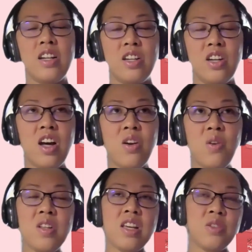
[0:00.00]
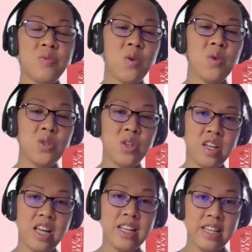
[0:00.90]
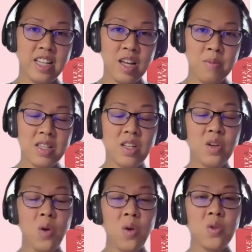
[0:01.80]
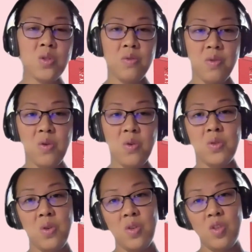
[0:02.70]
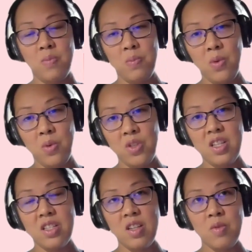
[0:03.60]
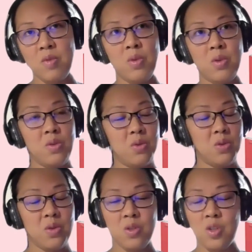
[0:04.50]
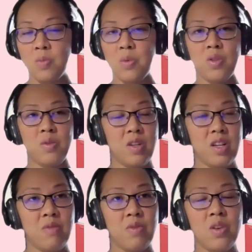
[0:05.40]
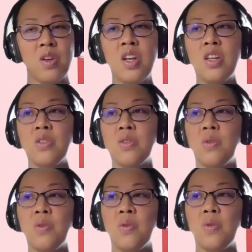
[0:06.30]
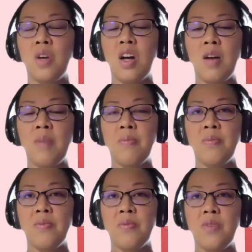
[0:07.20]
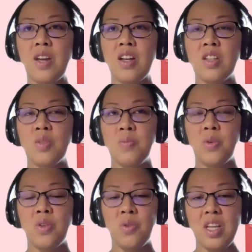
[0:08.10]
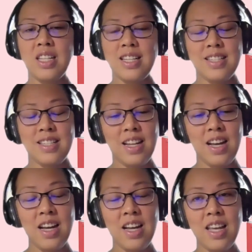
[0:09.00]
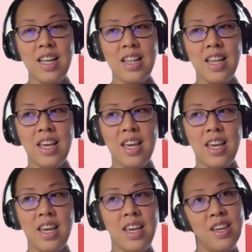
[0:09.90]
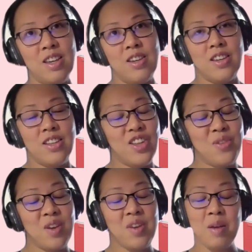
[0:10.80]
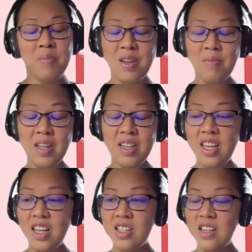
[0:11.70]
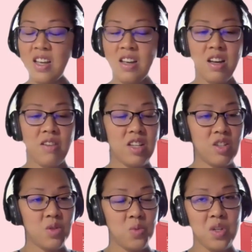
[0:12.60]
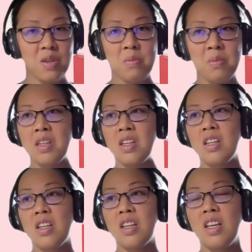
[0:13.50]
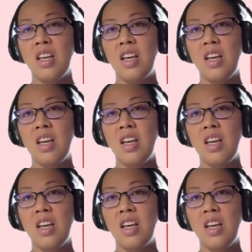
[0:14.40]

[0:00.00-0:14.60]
not only focus on academics, they're also focused on sports and team sports or solo sports, whatever. So very sport oriented sila, and they're very happy. My kids have done swimming,